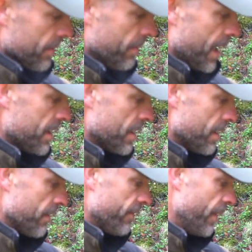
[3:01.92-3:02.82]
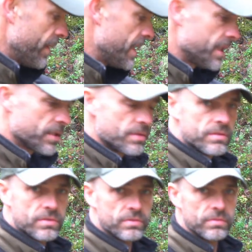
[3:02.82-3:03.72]
makes it very easy
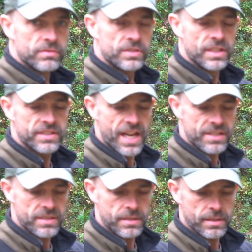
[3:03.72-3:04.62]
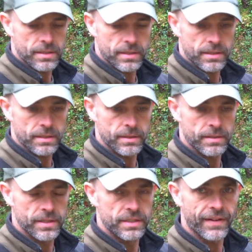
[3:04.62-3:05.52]
to detach the
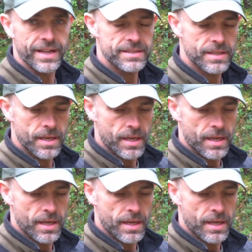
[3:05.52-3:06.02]
device.